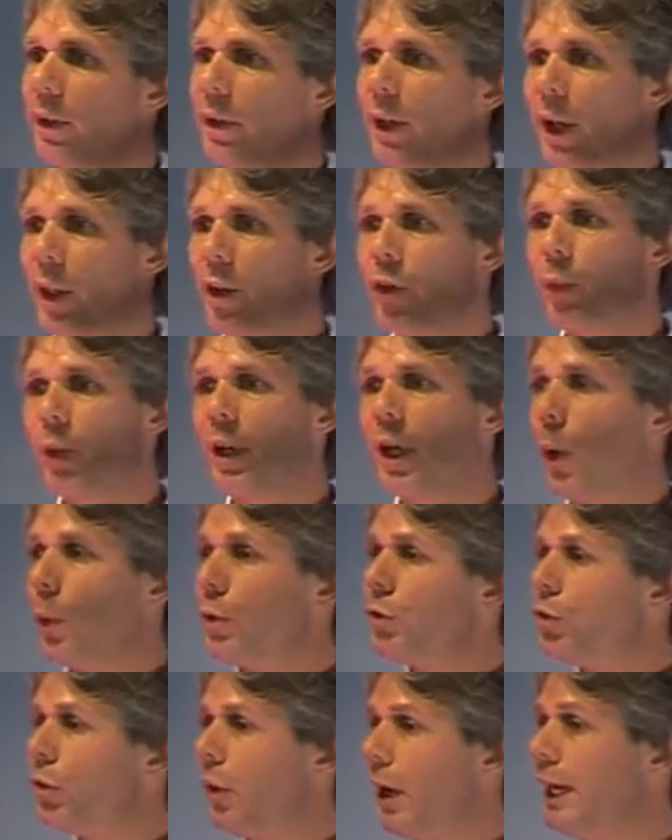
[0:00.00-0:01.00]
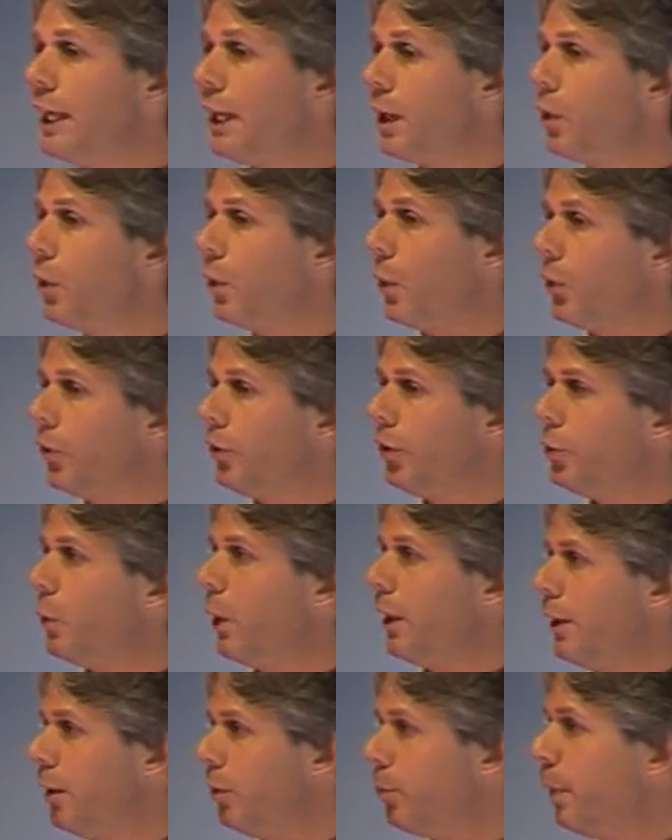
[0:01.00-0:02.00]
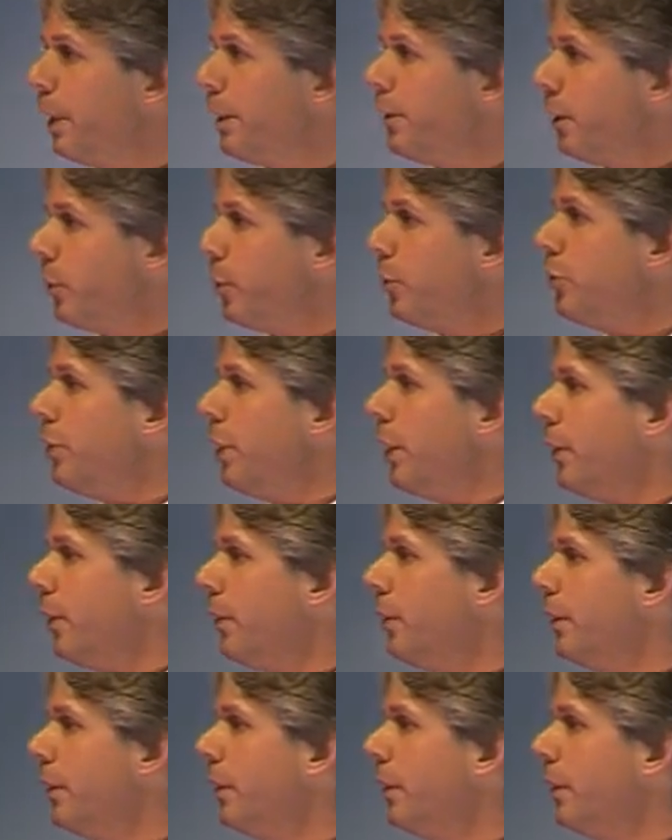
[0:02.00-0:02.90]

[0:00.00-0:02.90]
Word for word: Others would go on training courses when this meeting was due.